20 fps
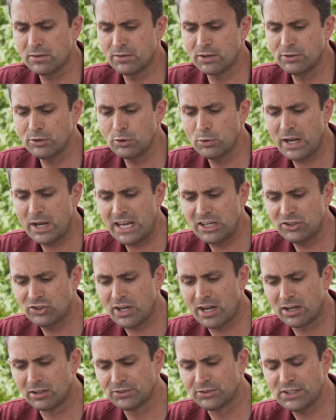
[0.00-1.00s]
The new
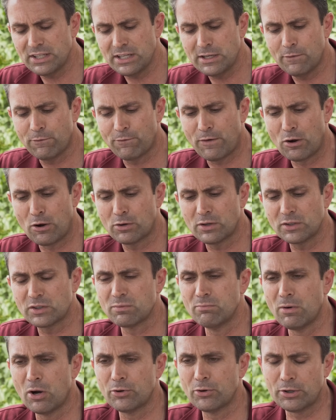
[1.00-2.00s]
HLD
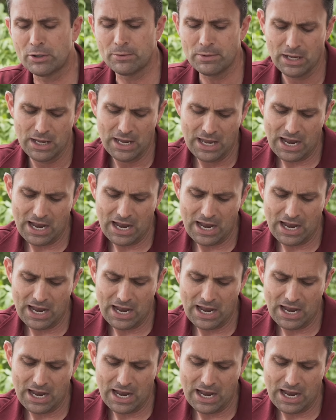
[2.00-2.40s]
focus motor,